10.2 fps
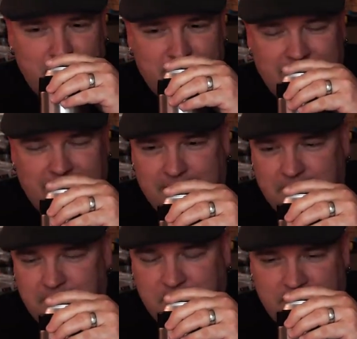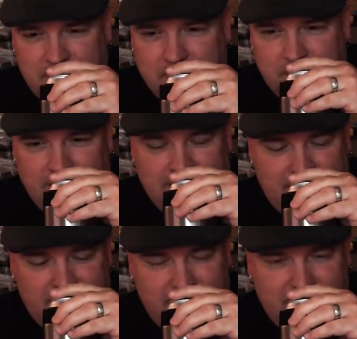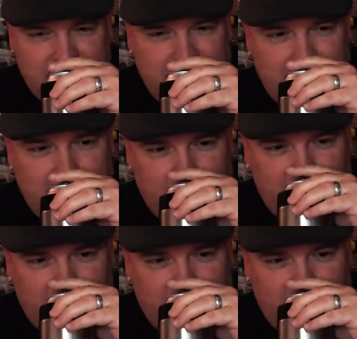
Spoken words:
live, even though I had it set up.